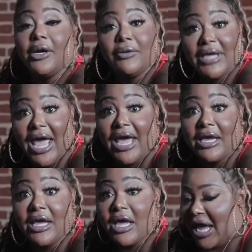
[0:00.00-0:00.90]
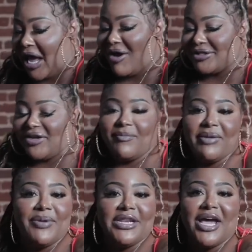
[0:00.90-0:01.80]
okay? I also have
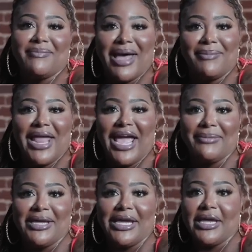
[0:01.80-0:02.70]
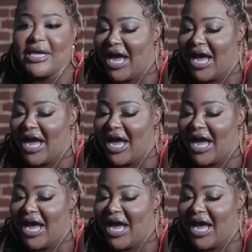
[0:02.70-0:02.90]
been beat up by black men.